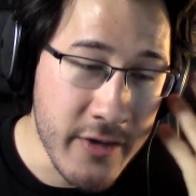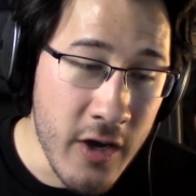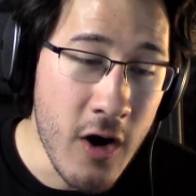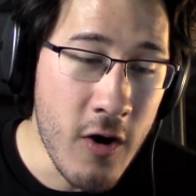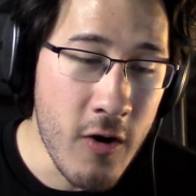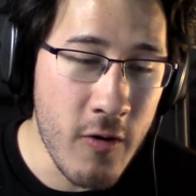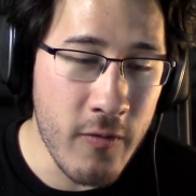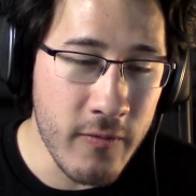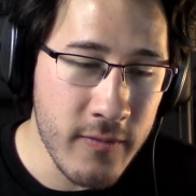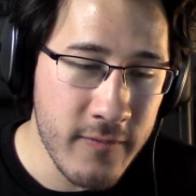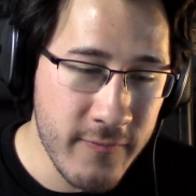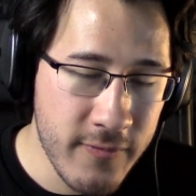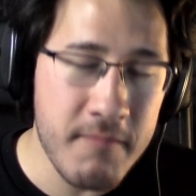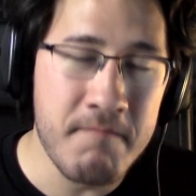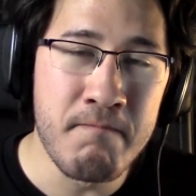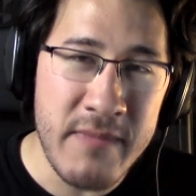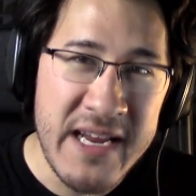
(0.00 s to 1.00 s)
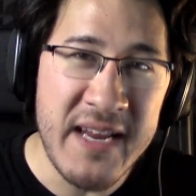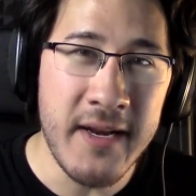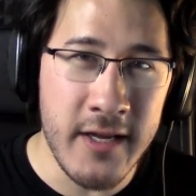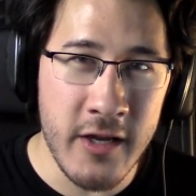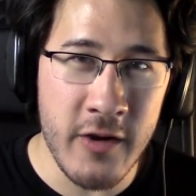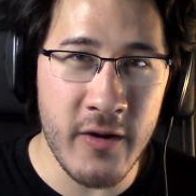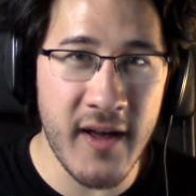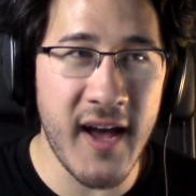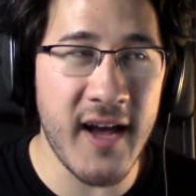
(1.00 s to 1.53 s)
know from meeting
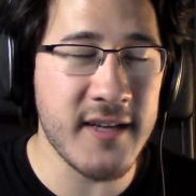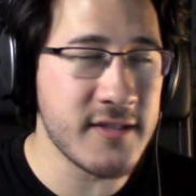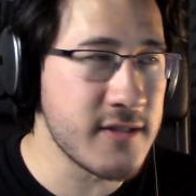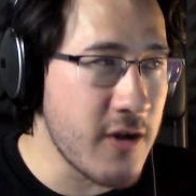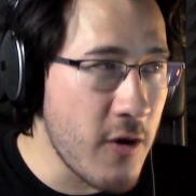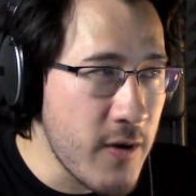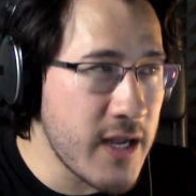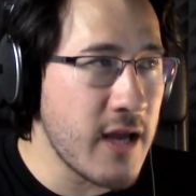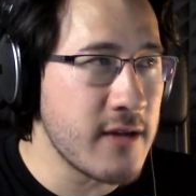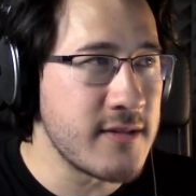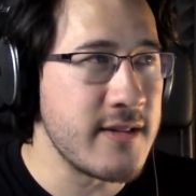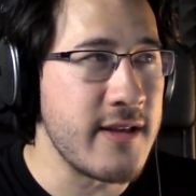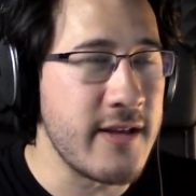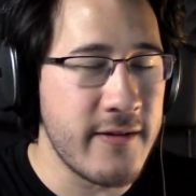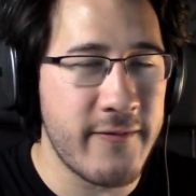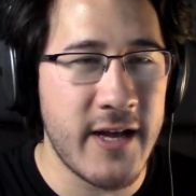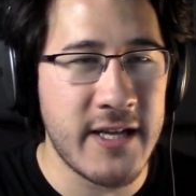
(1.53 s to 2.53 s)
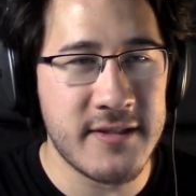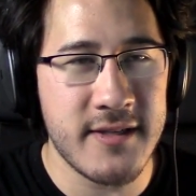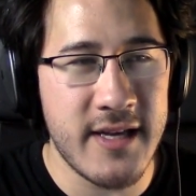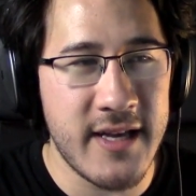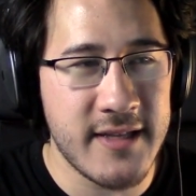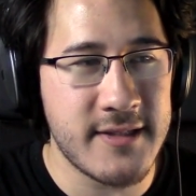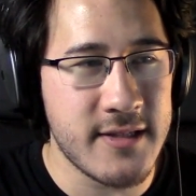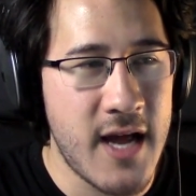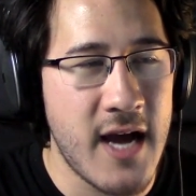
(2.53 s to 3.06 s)
you guys, going out to the events,
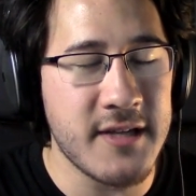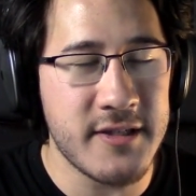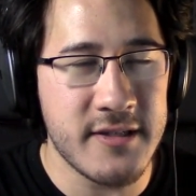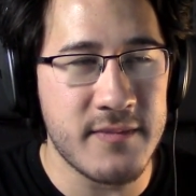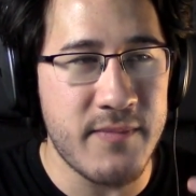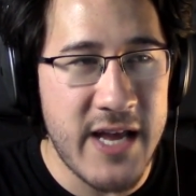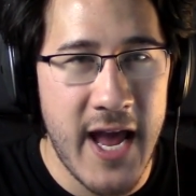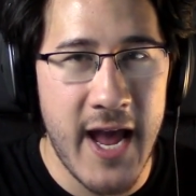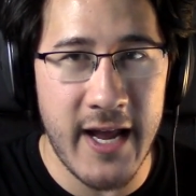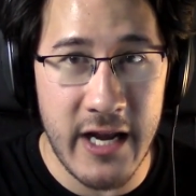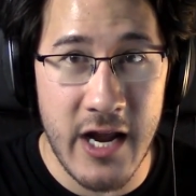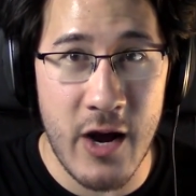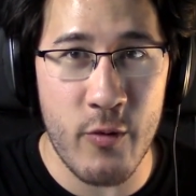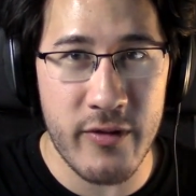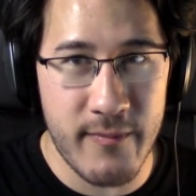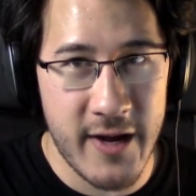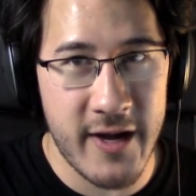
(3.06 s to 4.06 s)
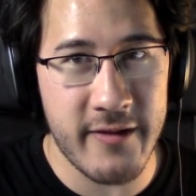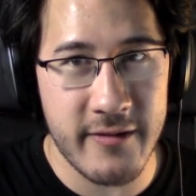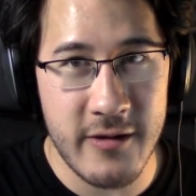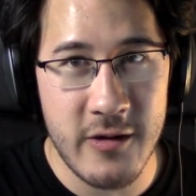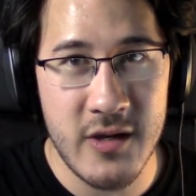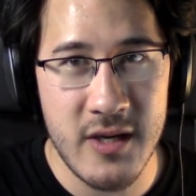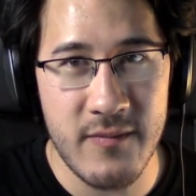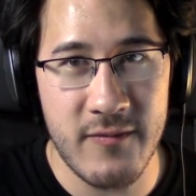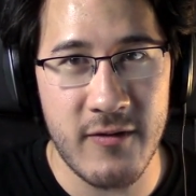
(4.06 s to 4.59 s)
it's not just me hanging out with my other
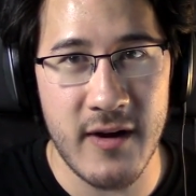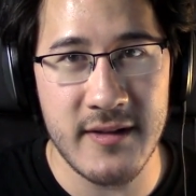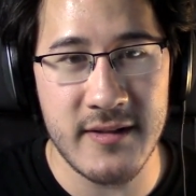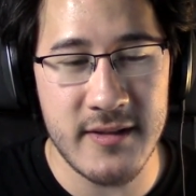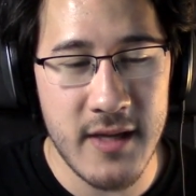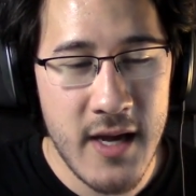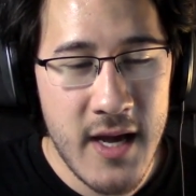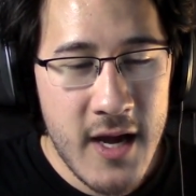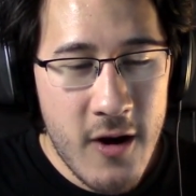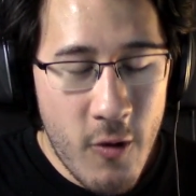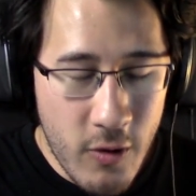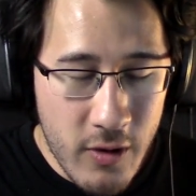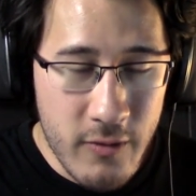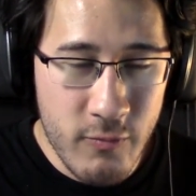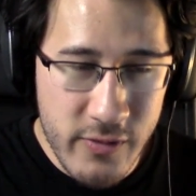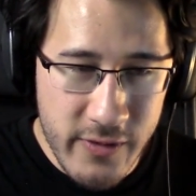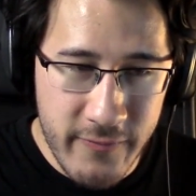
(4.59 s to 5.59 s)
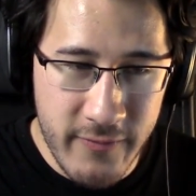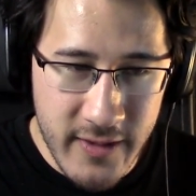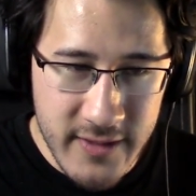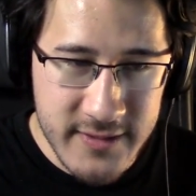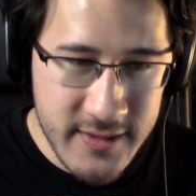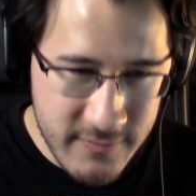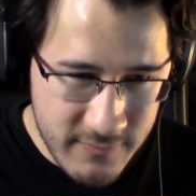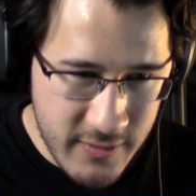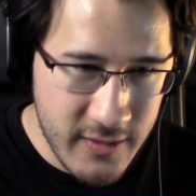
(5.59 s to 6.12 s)
YouTube friends or real
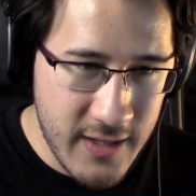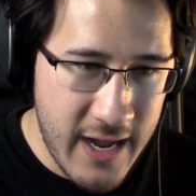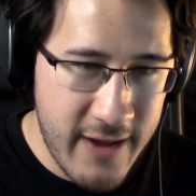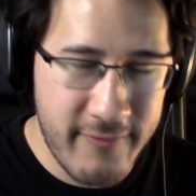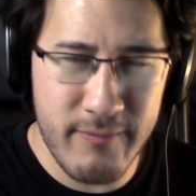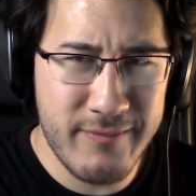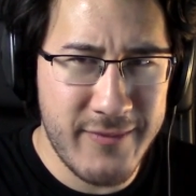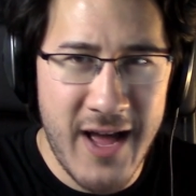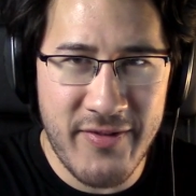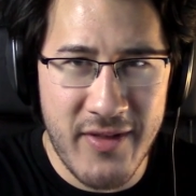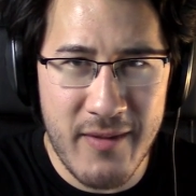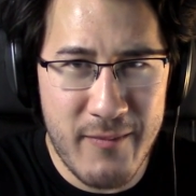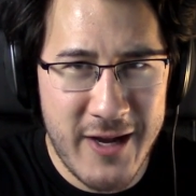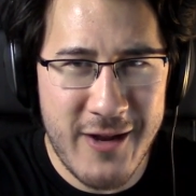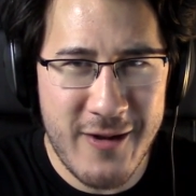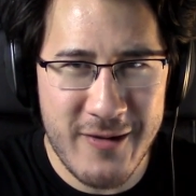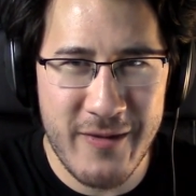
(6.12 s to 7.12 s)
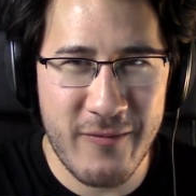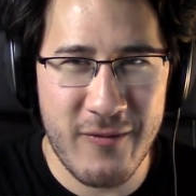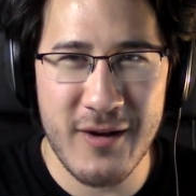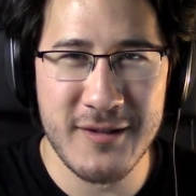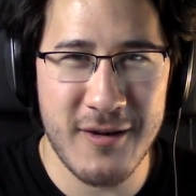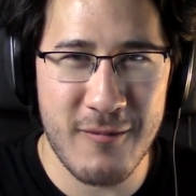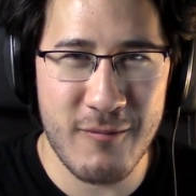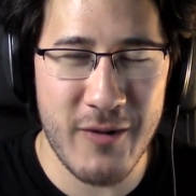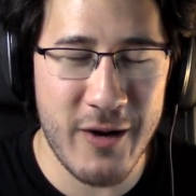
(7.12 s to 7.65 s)
friends in real life. Not that my YouTube
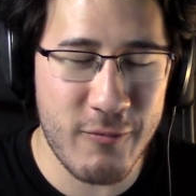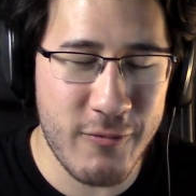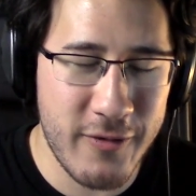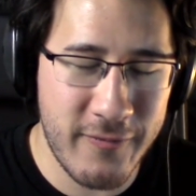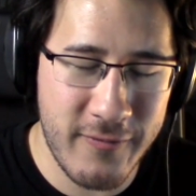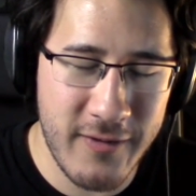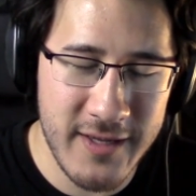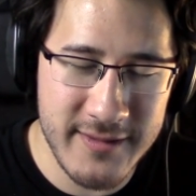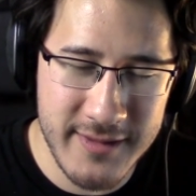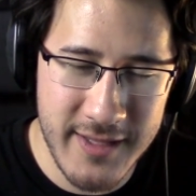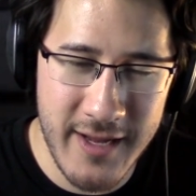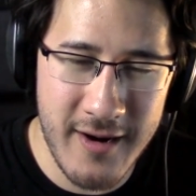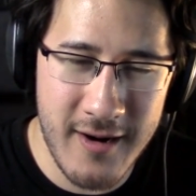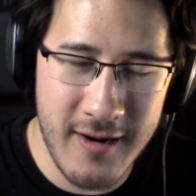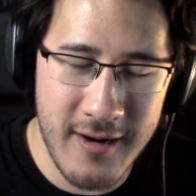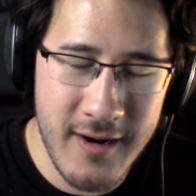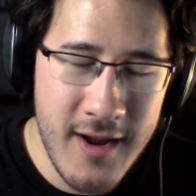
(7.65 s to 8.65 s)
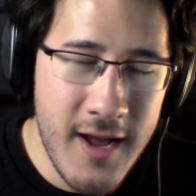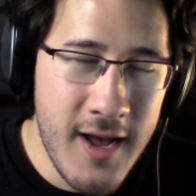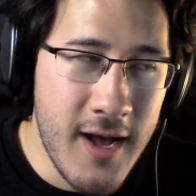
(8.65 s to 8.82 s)
friends aren't my real friends, they are.